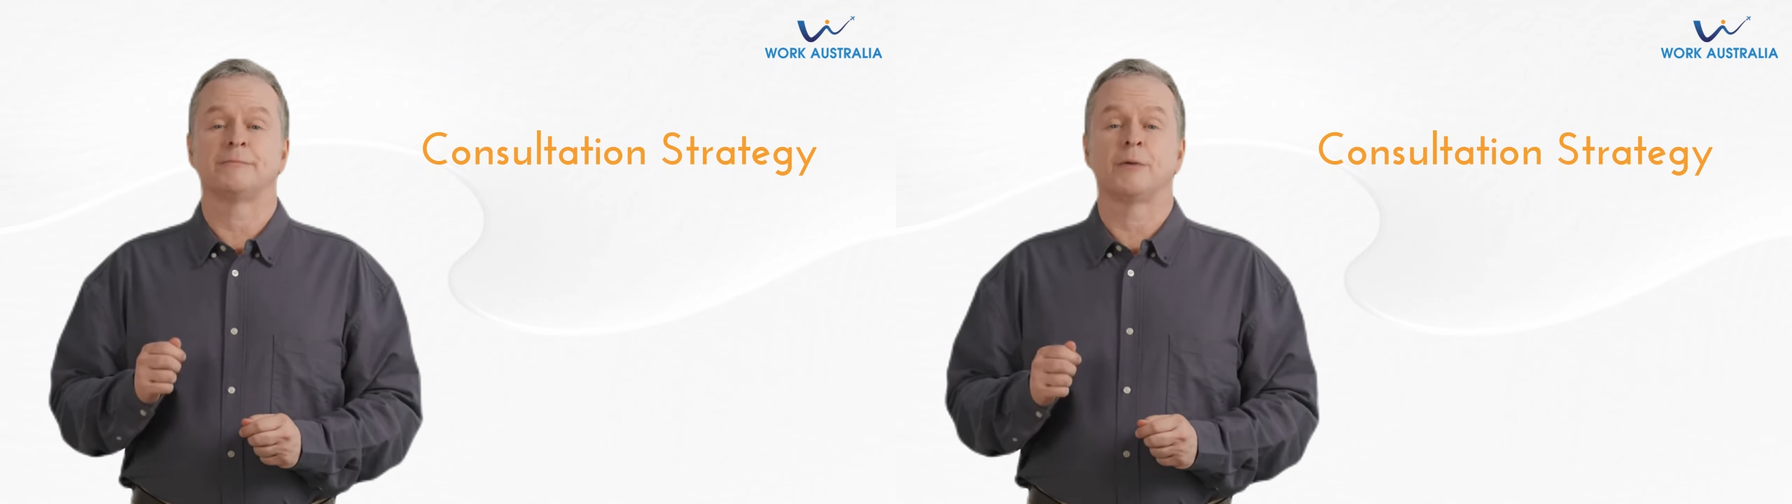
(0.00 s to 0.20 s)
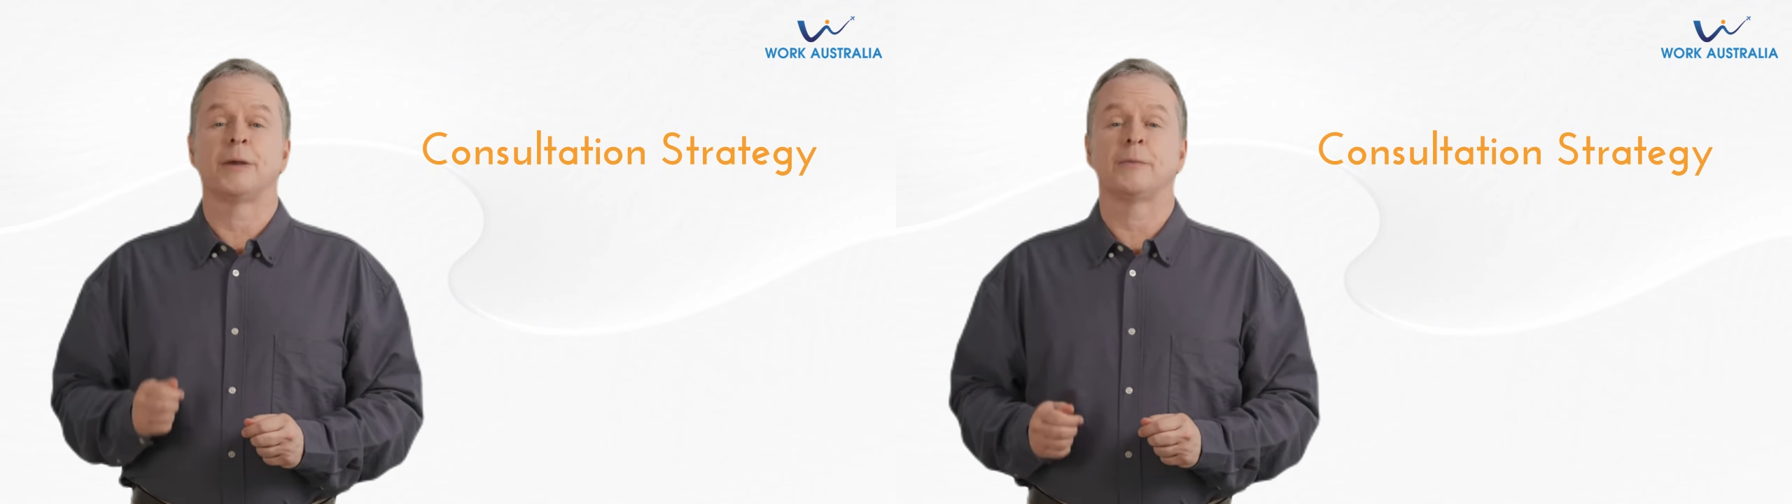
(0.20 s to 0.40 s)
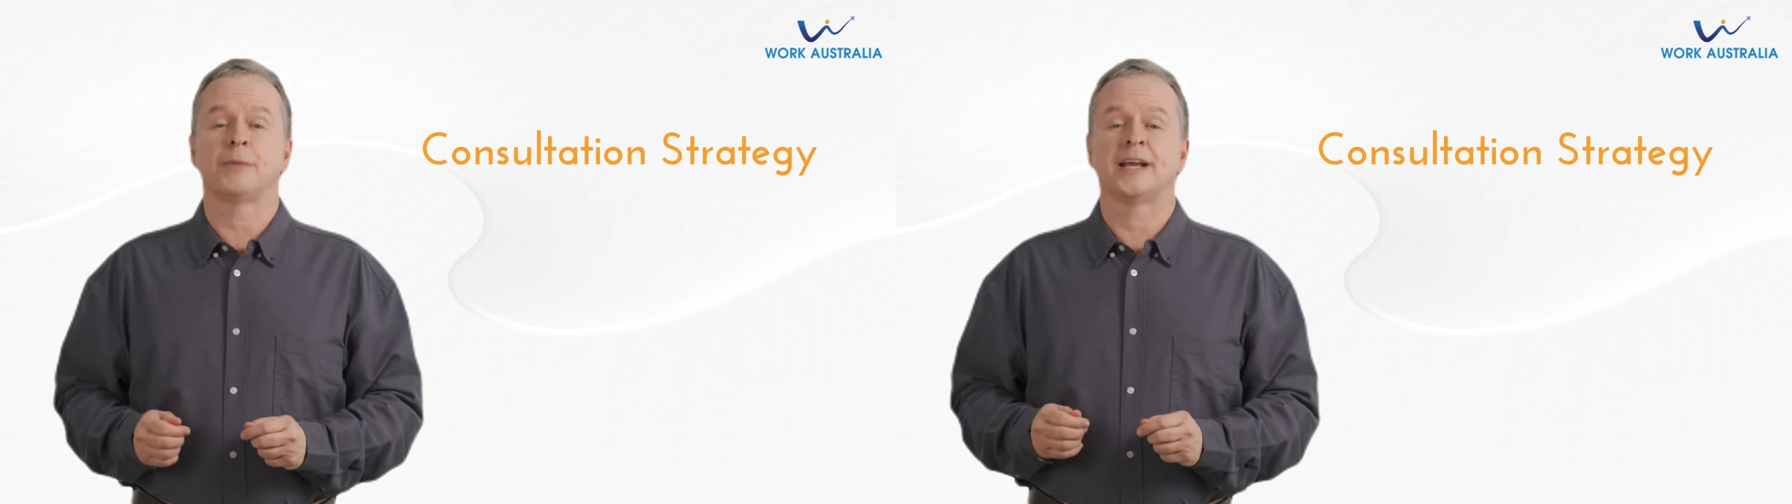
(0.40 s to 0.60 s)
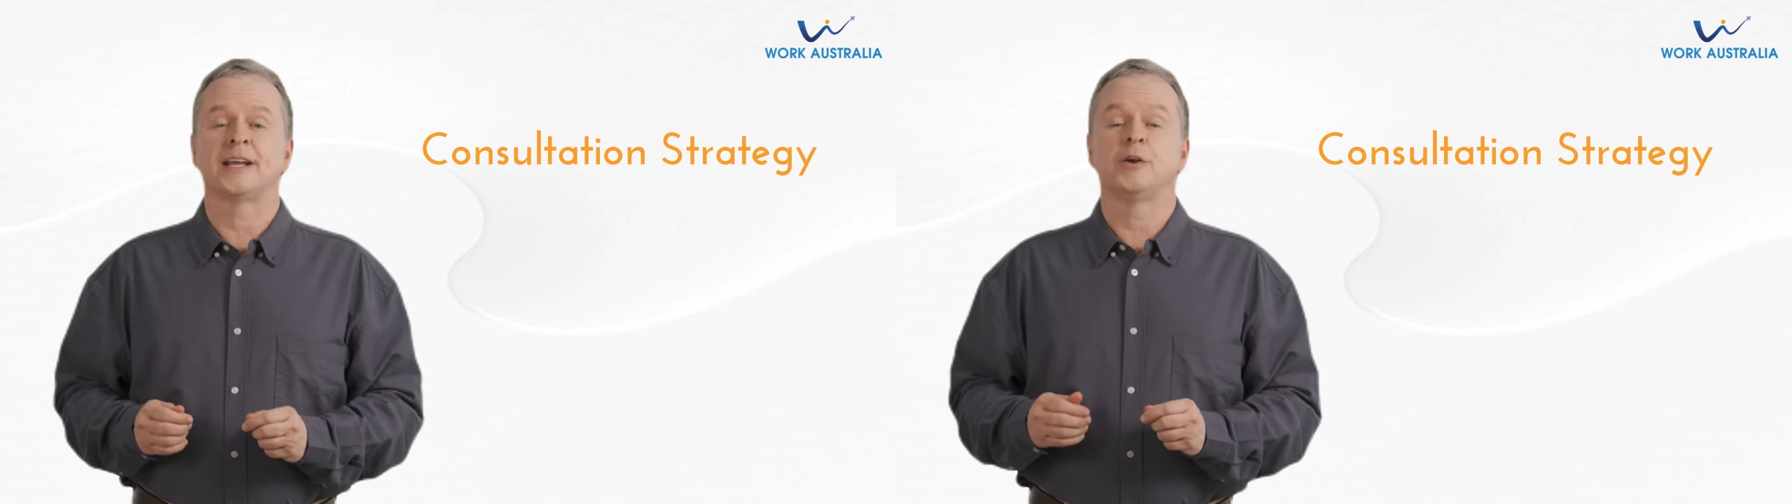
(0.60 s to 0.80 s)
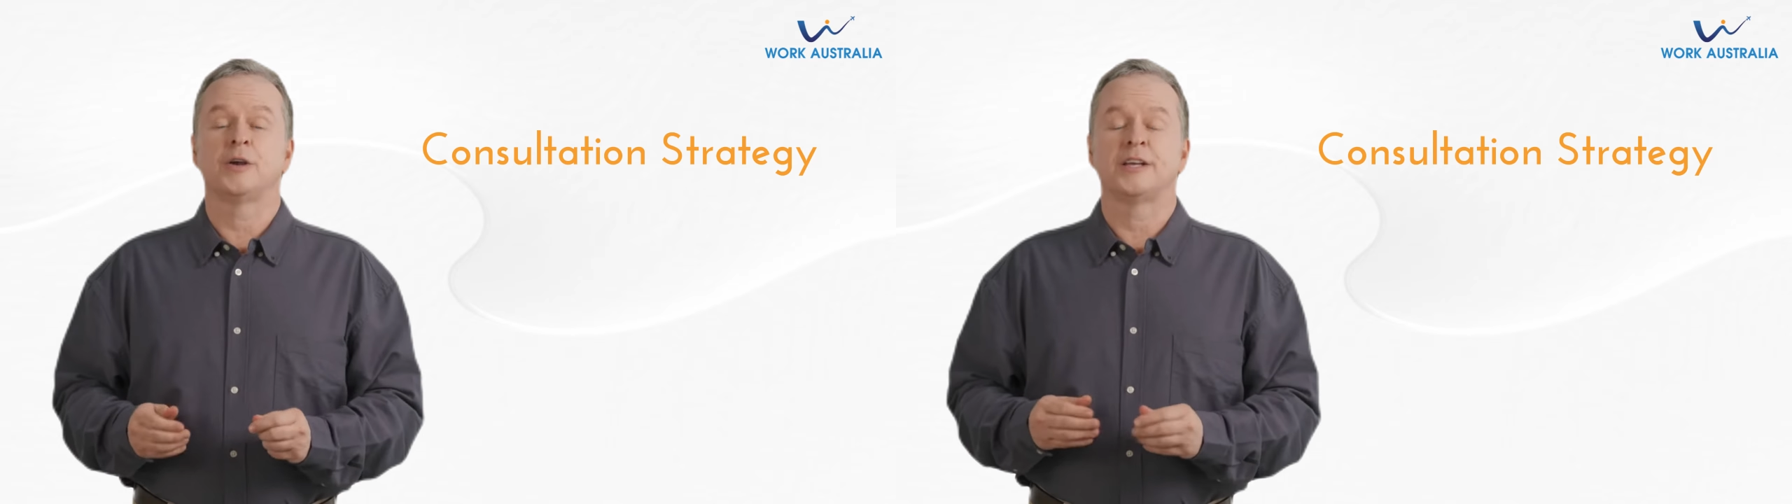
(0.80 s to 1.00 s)
Remember that
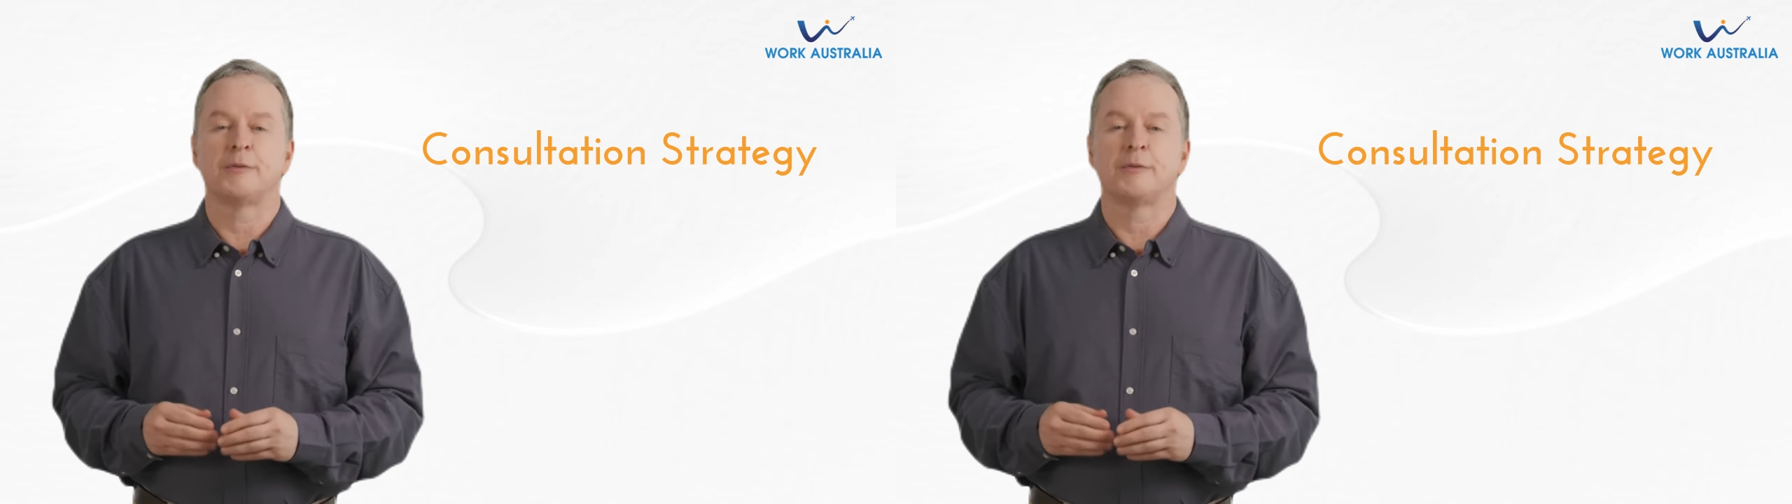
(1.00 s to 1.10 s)
a good